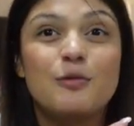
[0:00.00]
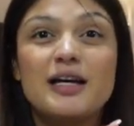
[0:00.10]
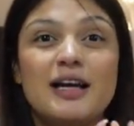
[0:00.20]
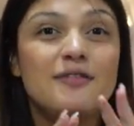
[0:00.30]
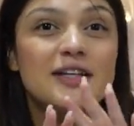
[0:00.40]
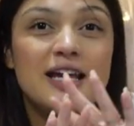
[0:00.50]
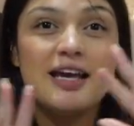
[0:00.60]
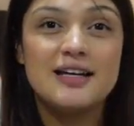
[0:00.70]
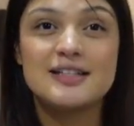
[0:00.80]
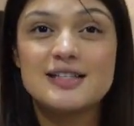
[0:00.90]
we have a
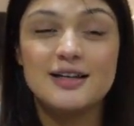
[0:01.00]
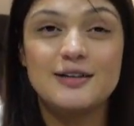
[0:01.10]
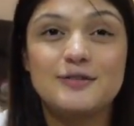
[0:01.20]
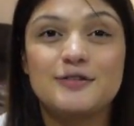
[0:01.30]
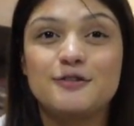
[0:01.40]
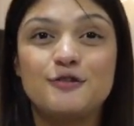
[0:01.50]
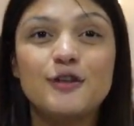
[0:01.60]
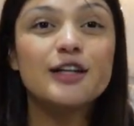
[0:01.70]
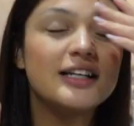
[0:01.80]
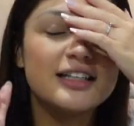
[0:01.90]
chaos punch of, of
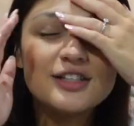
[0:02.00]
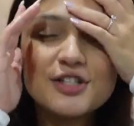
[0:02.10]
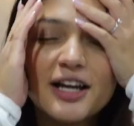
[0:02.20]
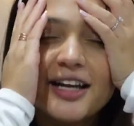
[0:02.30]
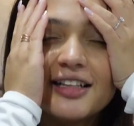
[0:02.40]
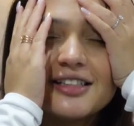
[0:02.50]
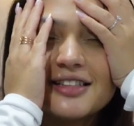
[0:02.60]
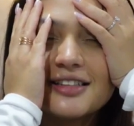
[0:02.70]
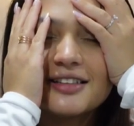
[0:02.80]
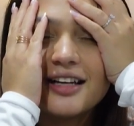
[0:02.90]
footage and
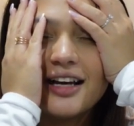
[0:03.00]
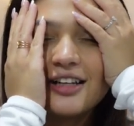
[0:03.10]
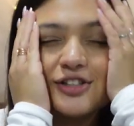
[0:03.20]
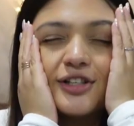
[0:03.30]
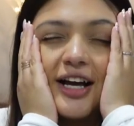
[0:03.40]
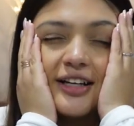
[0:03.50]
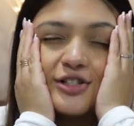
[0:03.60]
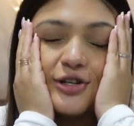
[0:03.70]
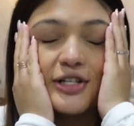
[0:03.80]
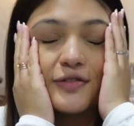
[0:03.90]
it's actually kind of
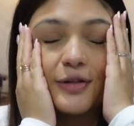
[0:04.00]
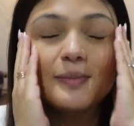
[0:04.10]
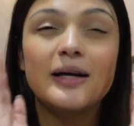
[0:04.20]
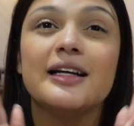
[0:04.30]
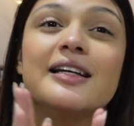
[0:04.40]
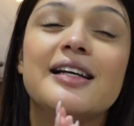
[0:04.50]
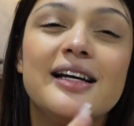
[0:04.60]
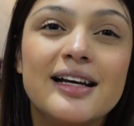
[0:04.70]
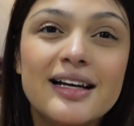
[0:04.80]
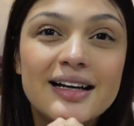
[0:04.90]
stressful, but
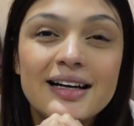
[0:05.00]
fruity, fruity.